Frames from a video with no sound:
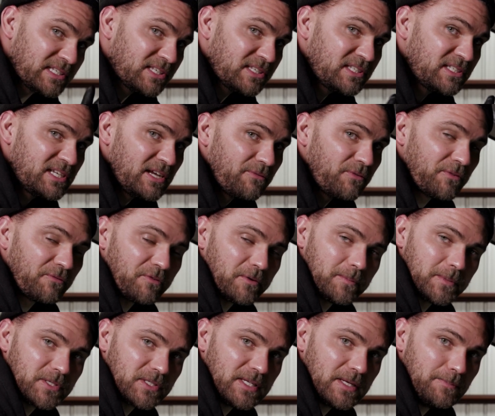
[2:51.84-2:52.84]
This is different
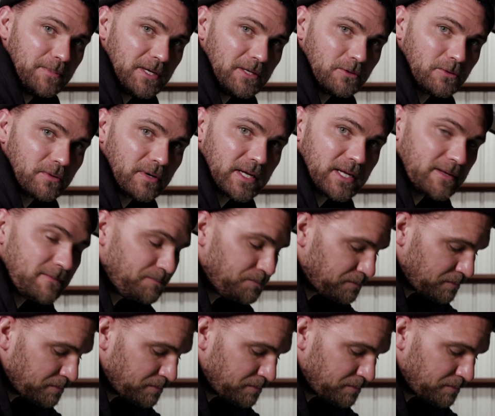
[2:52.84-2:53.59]
from a C P three.